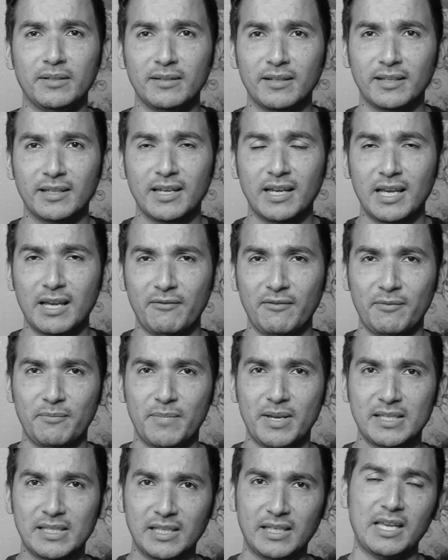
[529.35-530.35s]
Like I have a
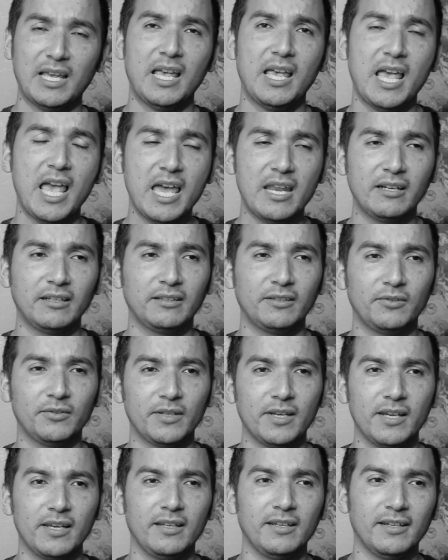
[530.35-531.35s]
massive headache
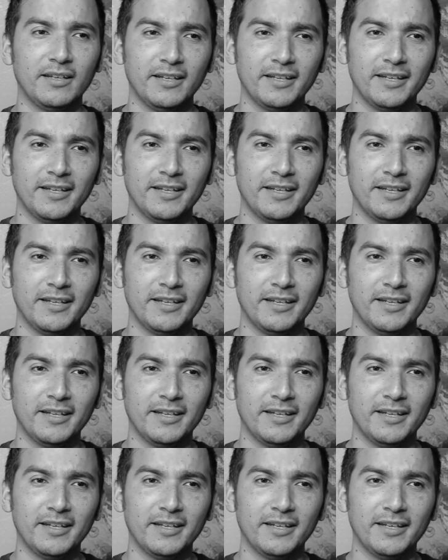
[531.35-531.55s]
today.